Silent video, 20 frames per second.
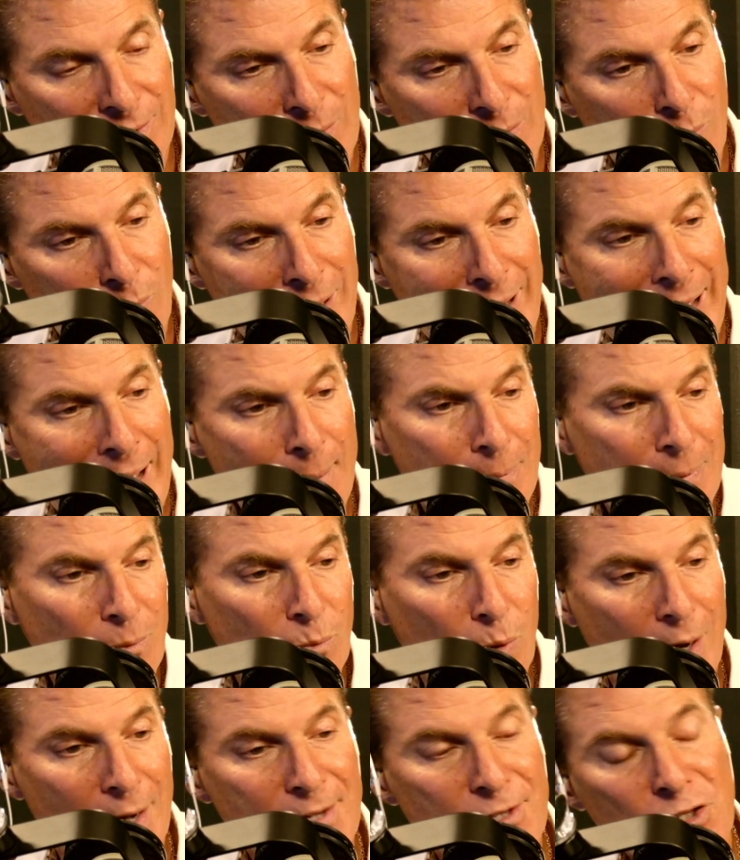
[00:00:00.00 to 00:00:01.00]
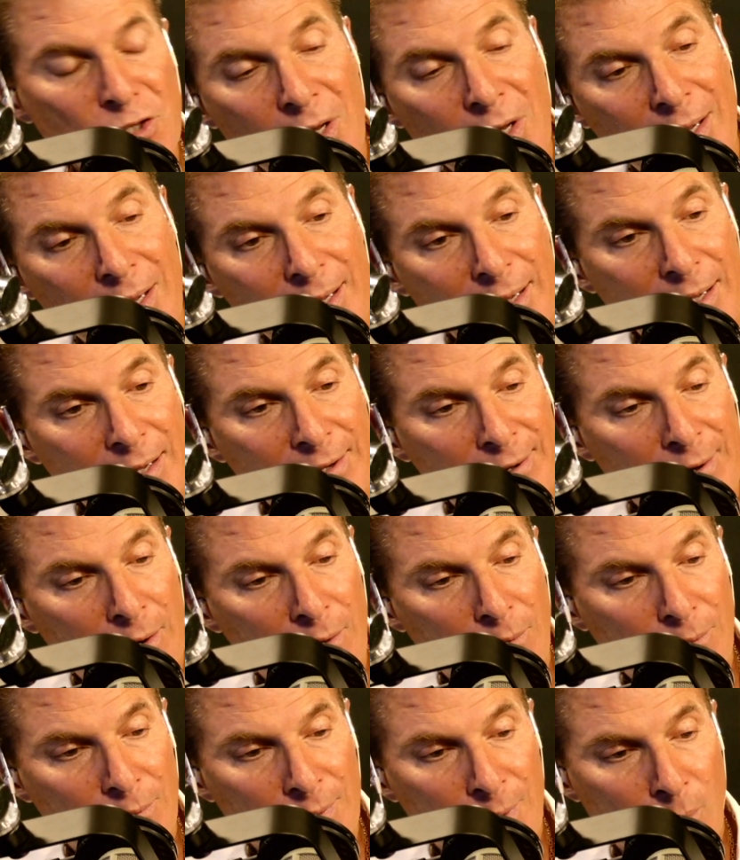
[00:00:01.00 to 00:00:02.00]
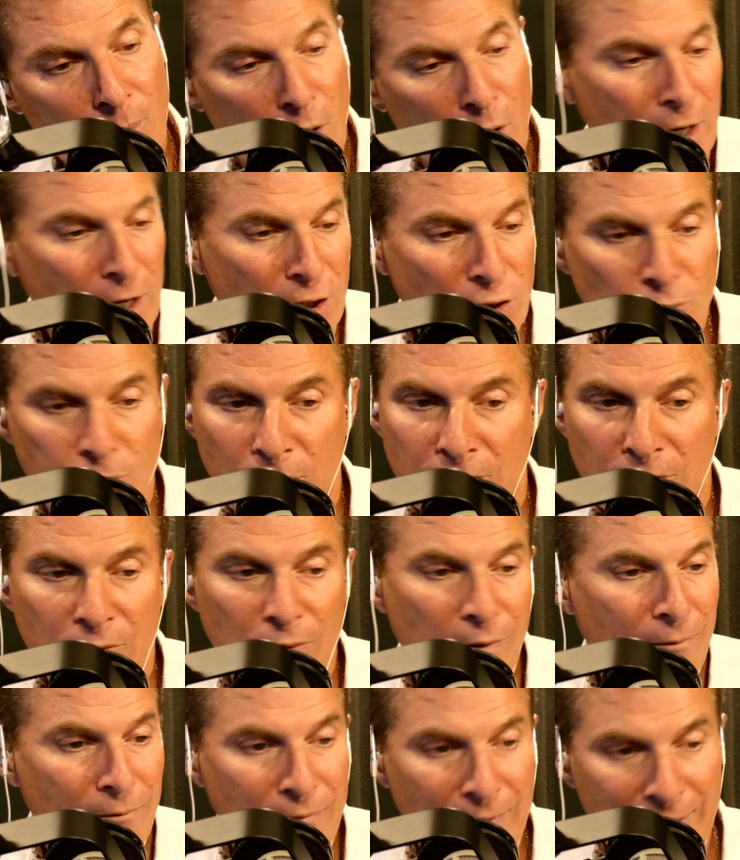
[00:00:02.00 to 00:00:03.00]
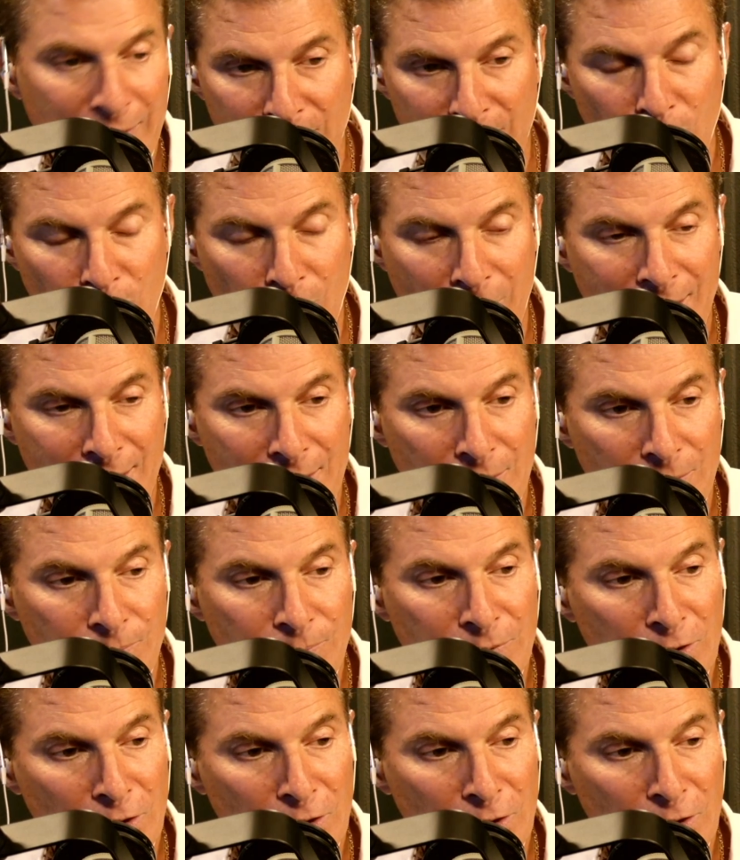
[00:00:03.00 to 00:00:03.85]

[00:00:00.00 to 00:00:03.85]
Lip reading: And what happened was, the markets were doing very well.